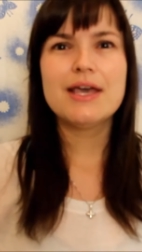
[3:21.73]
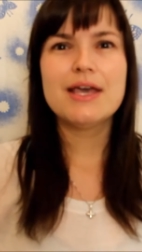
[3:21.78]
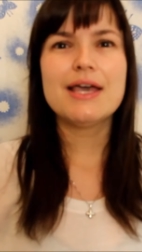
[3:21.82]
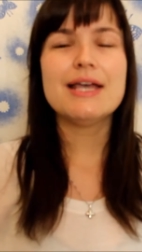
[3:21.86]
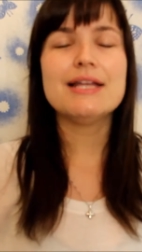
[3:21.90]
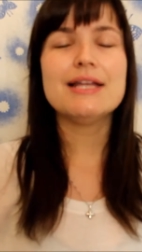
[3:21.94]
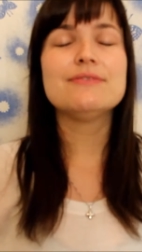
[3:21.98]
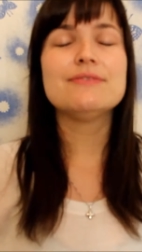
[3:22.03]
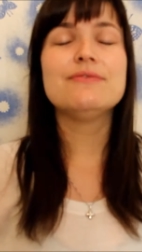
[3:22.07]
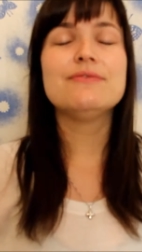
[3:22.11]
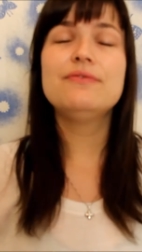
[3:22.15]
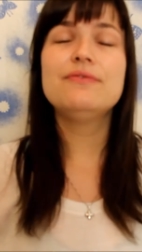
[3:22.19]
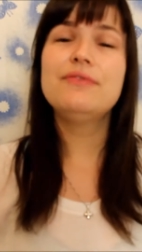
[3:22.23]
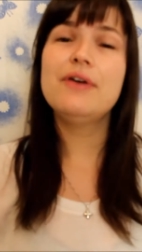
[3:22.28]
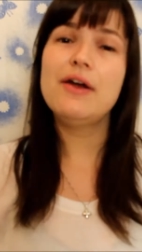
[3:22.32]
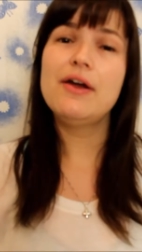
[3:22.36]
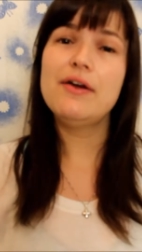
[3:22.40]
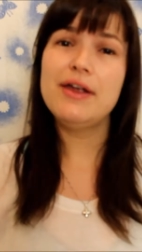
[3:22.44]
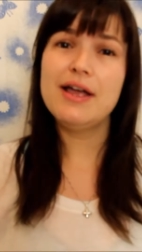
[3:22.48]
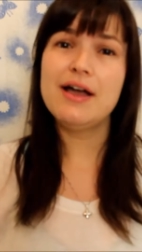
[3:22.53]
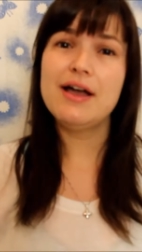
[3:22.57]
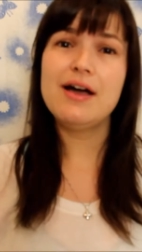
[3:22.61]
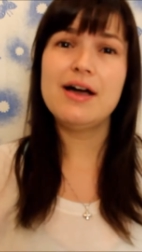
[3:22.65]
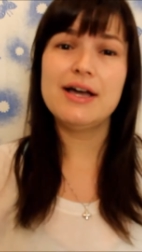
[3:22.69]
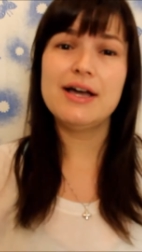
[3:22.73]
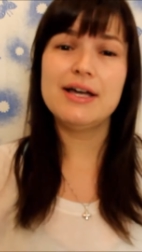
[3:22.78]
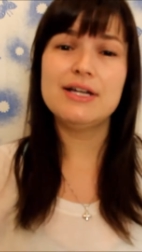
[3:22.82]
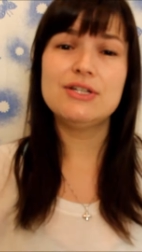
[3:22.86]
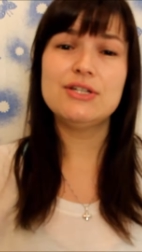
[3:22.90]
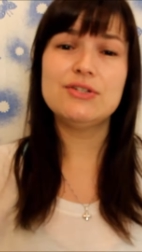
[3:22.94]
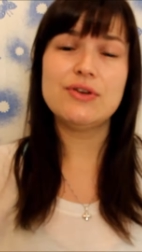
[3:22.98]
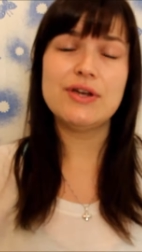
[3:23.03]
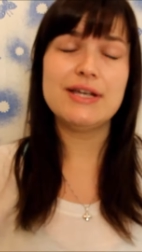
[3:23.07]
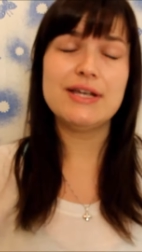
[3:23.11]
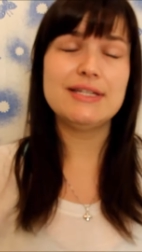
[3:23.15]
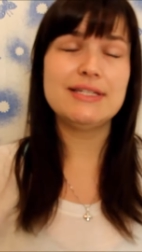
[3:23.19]
It's very
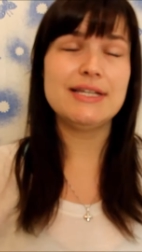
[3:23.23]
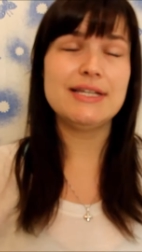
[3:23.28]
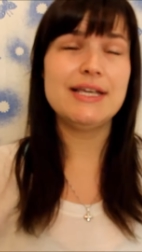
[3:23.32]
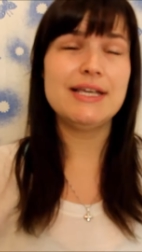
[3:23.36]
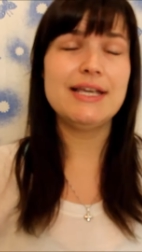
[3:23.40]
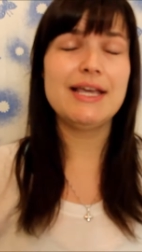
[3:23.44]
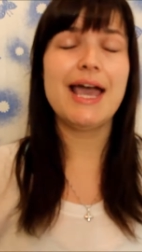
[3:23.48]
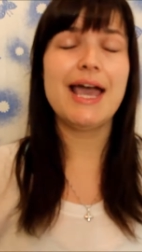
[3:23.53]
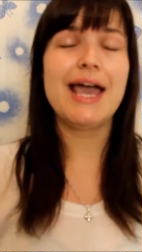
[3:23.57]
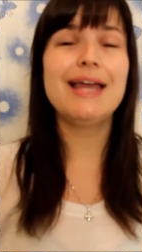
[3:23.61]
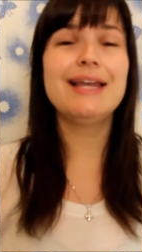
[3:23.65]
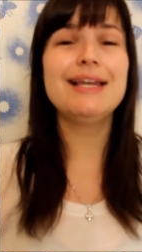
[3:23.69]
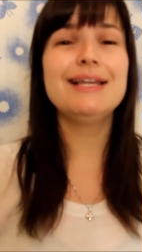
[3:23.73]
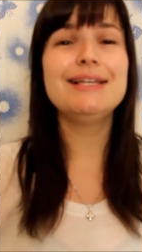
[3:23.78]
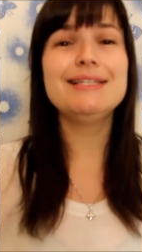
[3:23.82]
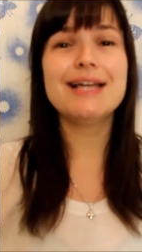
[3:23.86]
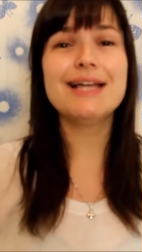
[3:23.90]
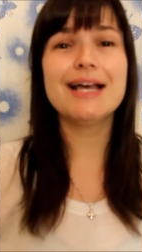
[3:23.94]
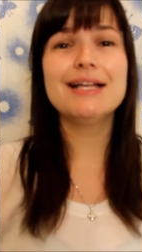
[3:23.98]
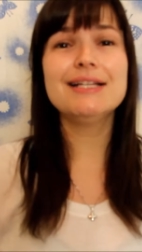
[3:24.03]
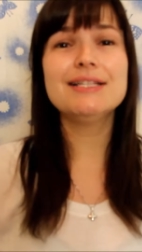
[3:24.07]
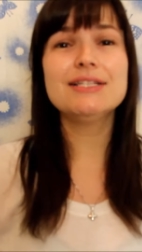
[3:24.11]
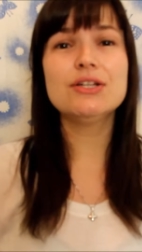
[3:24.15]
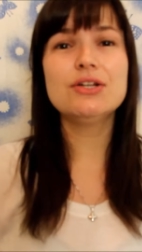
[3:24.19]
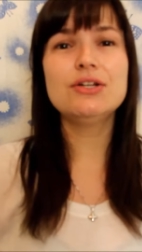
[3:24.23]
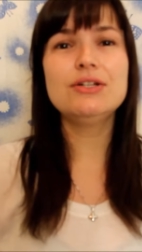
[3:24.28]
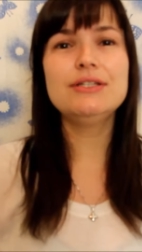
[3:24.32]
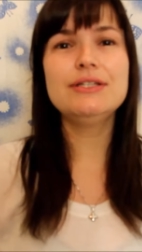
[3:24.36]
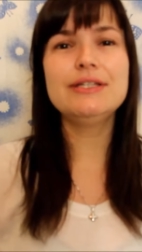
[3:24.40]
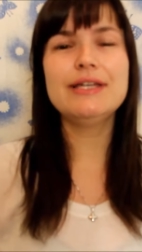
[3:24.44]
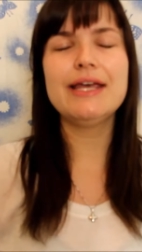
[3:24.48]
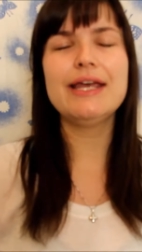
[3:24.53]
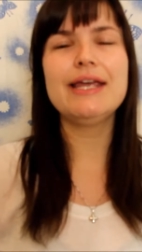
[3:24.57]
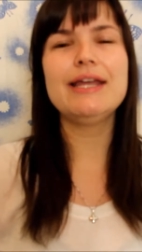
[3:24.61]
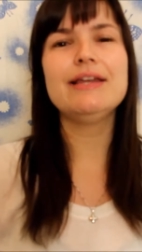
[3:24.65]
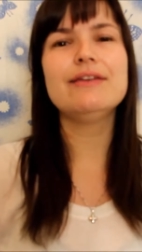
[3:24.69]
hydrating and it does
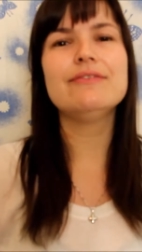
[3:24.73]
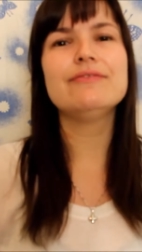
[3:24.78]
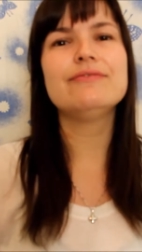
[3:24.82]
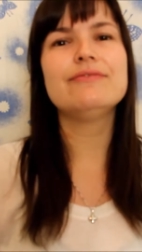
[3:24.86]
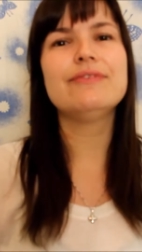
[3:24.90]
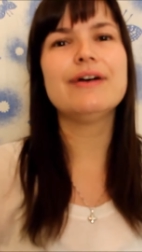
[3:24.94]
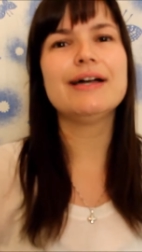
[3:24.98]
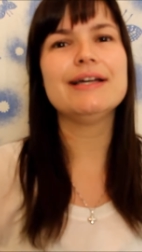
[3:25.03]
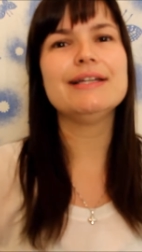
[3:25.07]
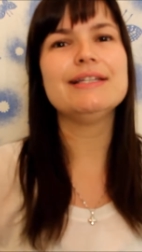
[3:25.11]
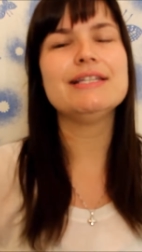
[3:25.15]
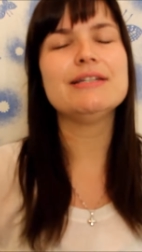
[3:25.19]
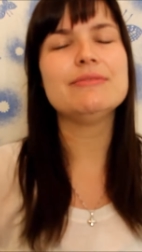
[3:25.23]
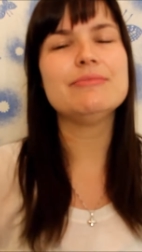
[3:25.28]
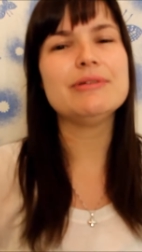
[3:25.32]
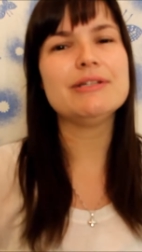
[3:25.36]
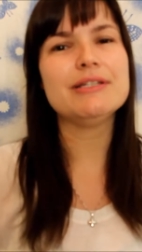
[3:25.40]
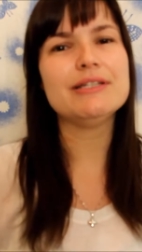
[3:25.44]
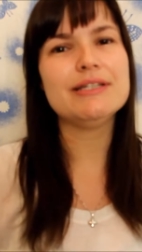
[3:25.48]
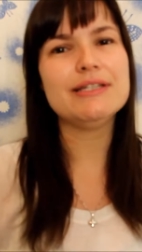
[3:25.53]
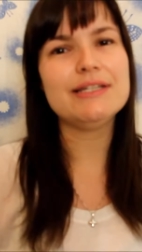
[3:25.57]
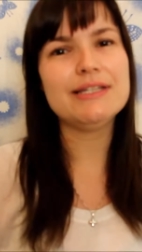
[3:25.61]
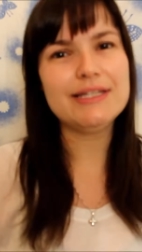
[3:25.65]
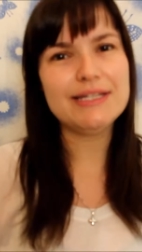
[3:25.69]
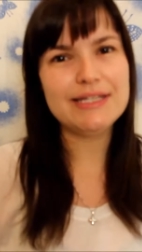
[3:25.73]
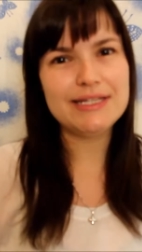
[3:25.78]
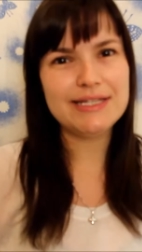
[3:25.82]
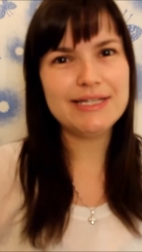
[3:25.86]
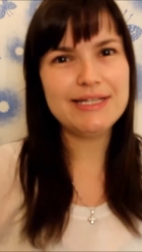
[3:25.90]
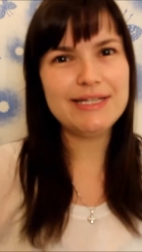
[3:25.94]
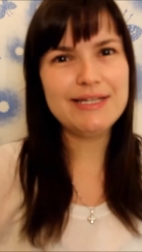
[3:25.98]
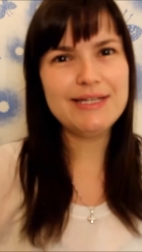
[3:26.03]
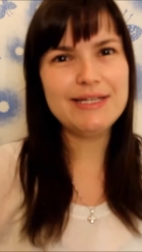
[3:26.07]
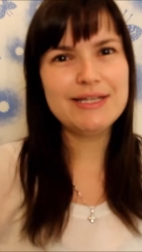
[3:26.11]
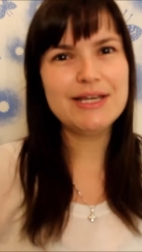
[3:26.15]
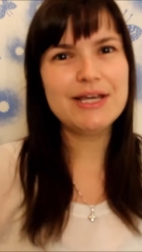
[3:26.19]
contain vitamin
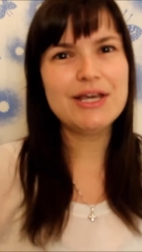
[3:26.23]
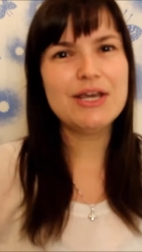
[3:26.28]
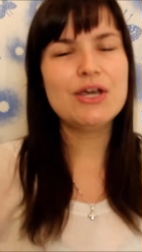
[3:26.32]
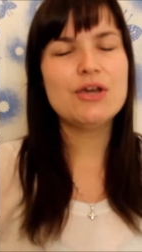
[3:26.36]
E,